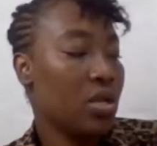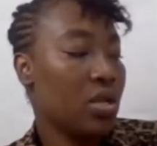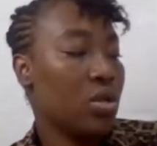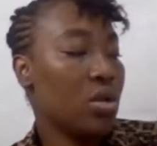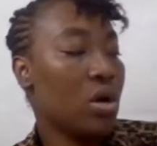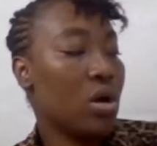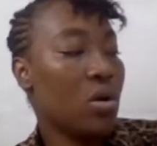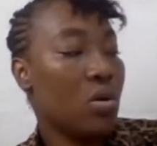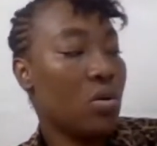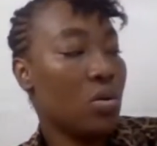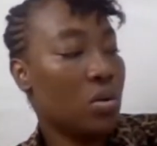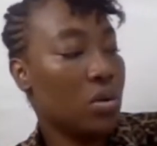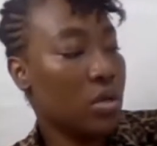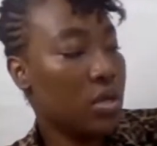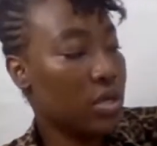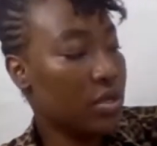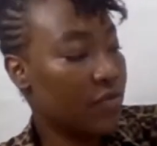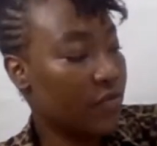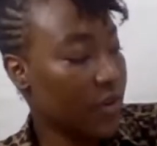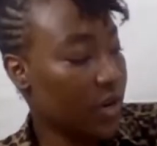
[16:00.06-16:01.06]
Now,
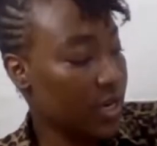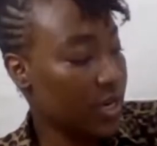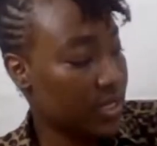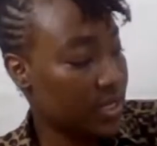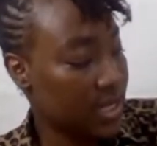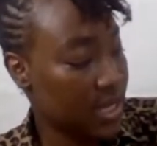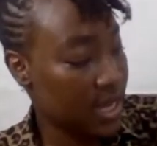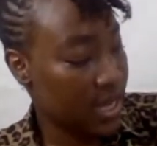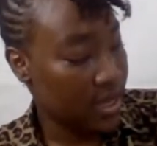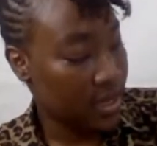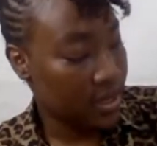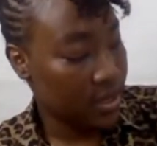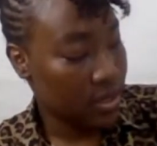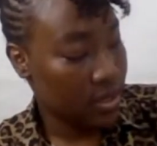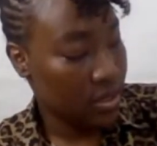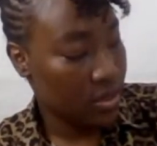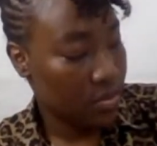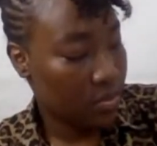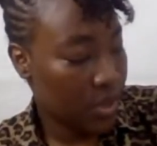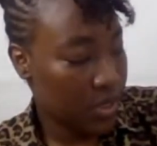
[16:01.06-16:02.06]
first thing,
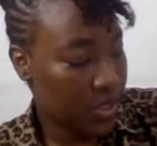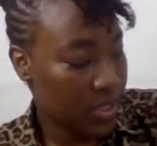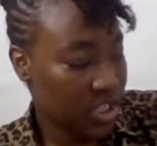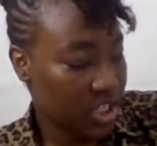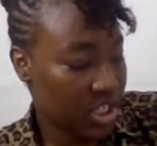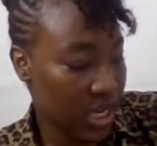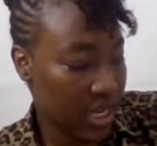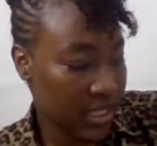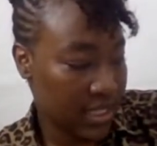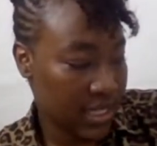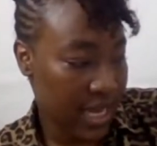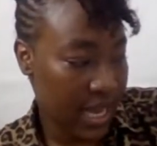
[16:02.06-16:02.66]
position